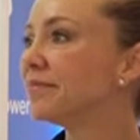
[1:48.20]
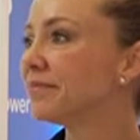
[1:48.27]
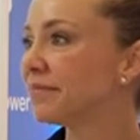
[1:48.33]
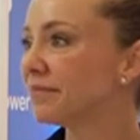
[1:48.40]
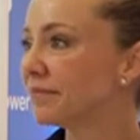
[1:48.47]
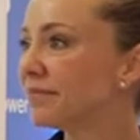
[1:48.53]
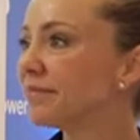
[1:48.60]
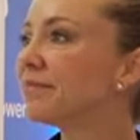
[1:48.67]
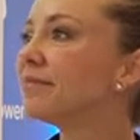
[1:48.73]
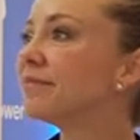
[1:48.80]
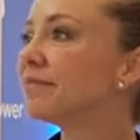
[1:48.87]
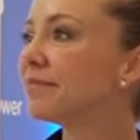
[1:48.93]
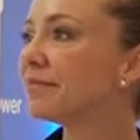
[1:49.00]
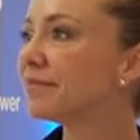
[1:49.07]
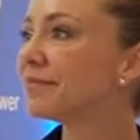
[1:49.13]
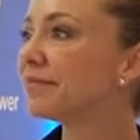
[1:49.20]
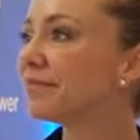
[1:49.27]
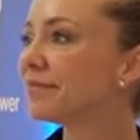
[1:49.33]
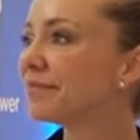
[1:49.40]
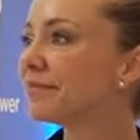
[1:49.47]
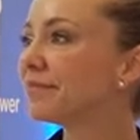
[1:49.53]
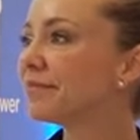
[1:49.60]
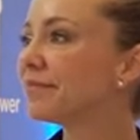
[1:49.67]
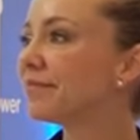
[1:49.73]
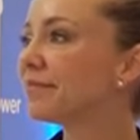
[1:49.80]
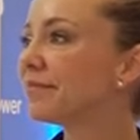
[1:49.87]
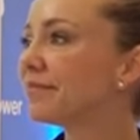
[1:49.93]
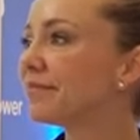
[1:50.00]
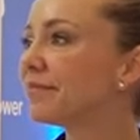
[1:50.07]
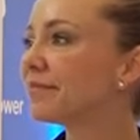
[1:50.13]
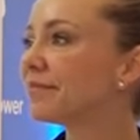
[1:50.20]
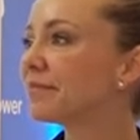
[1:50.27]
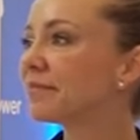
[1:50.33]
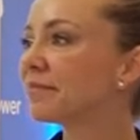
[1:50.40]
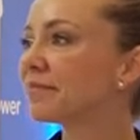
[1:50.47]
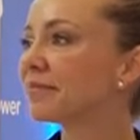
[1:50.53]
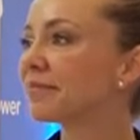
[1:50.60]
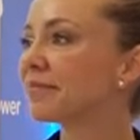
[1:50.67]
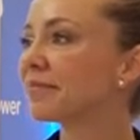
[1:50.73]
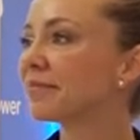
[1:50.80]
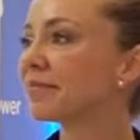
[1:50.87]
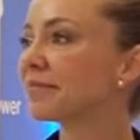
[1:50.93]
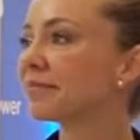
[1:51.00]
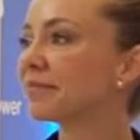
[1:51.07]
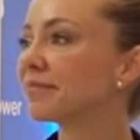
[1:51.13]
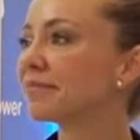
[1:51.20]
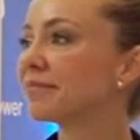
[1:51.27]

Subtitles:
(not speaking)